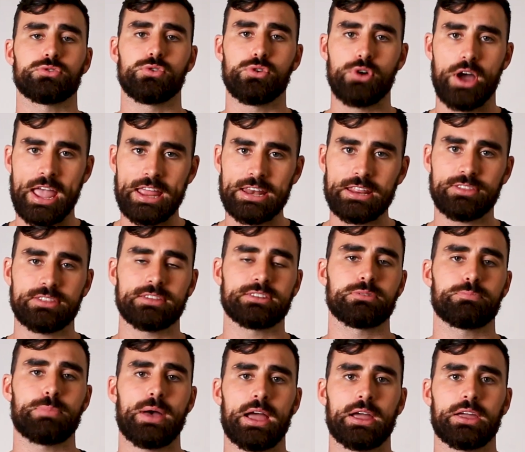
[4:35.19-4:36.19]
or anything
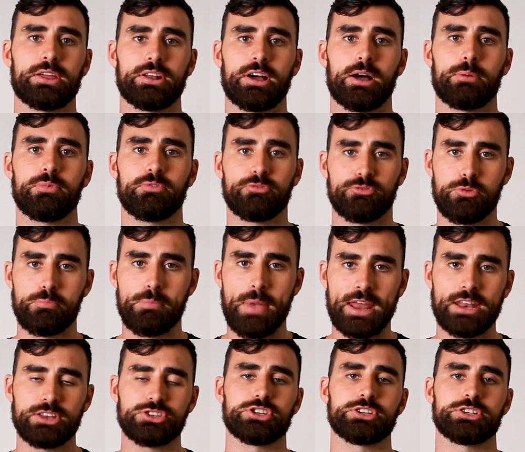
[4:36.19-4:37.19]
to back it up for
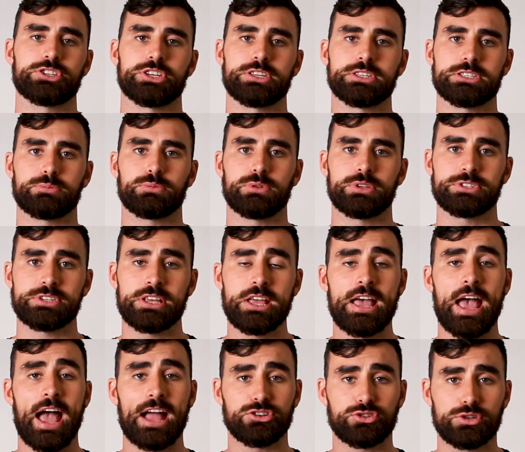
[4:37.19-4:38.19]
managing shin splints
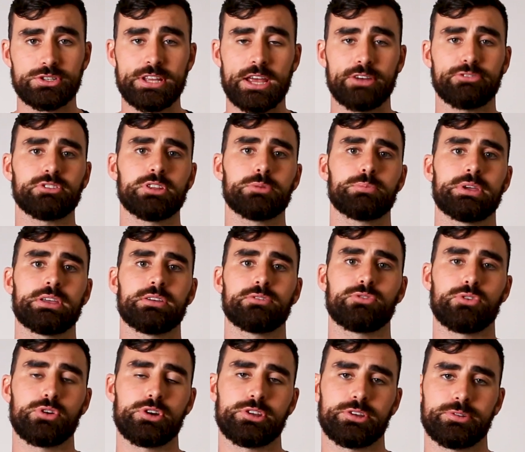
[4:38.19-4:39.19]
and should definitely be
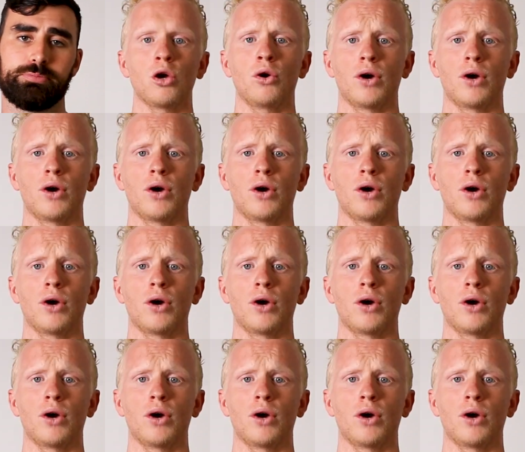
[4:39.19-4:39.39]
avoided.